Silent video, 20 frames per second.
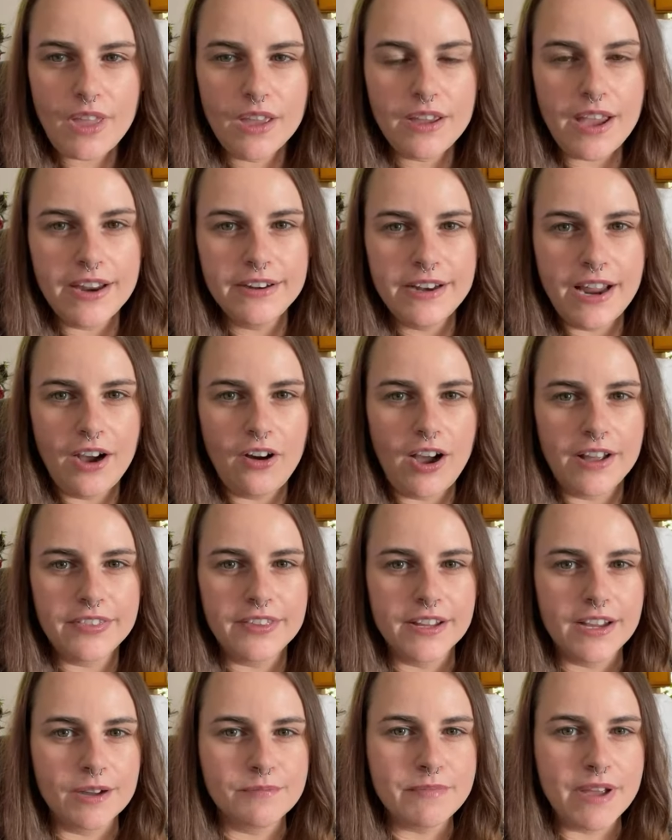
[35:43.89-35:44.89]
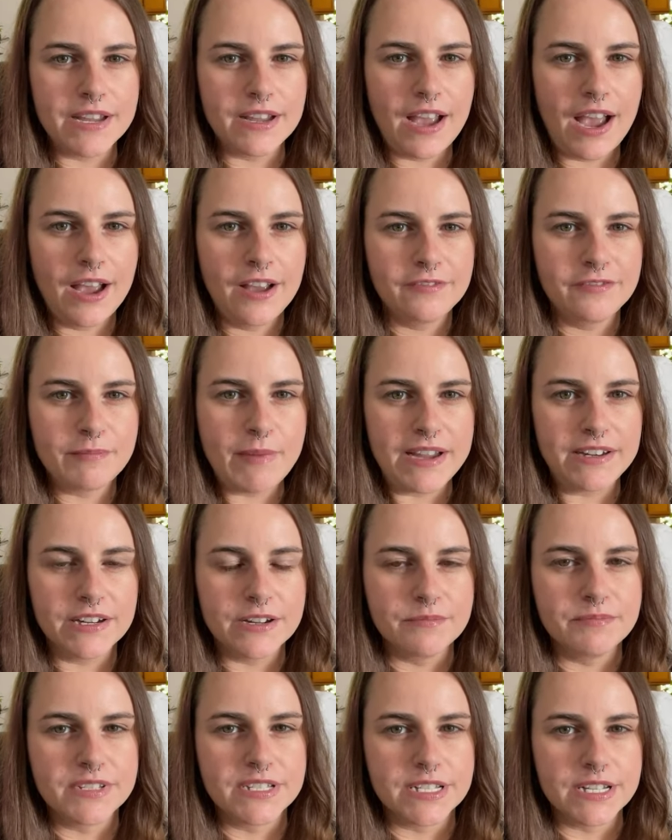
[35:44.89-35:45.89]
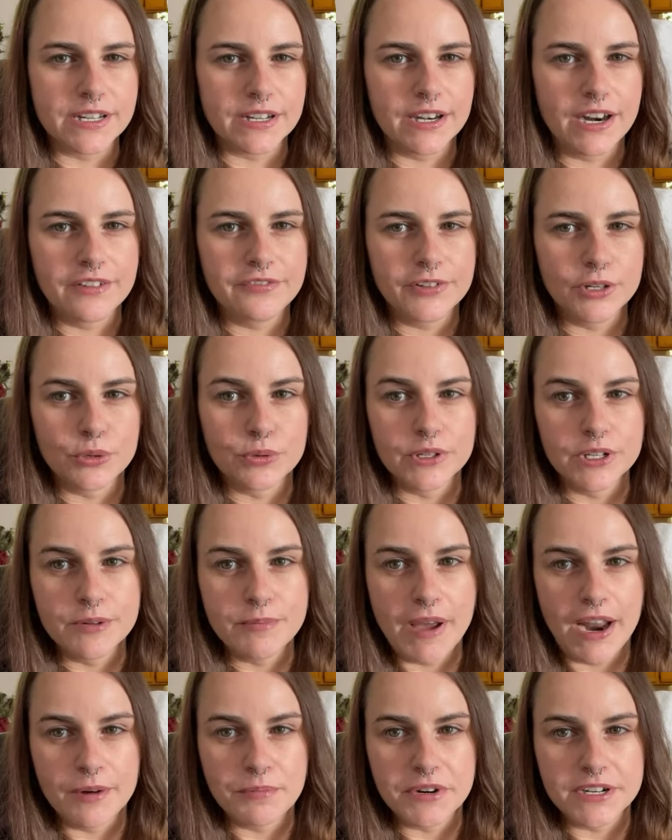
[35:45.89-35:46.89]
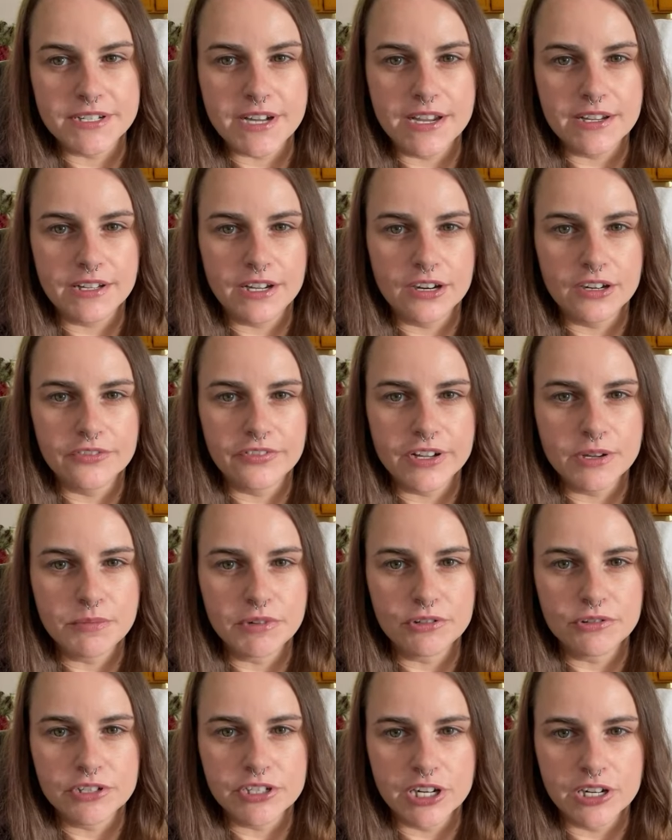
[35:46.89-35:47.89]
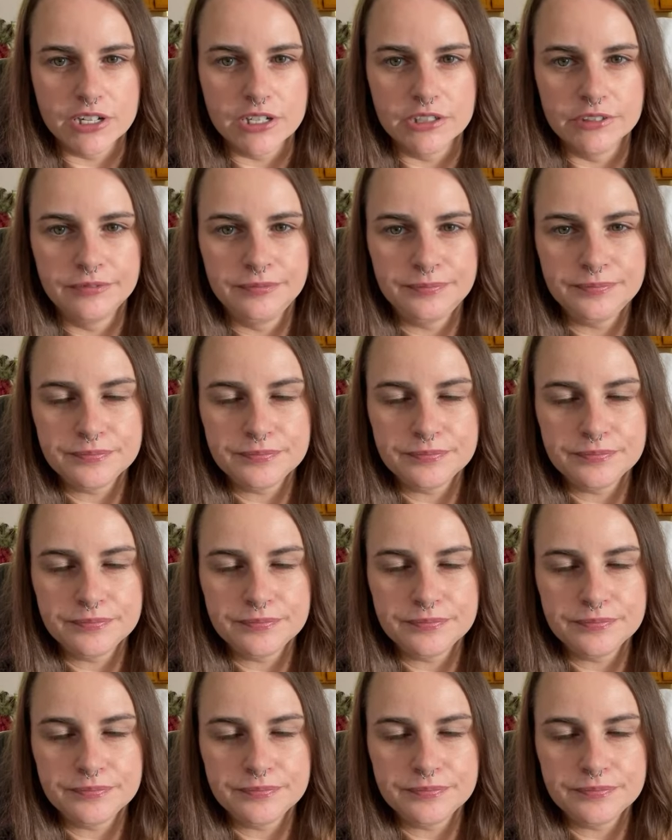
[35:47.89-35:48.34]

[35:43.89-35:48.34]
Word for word: And now I think I may I've made him sick and I feel really bad. I'm going to take care of him in return.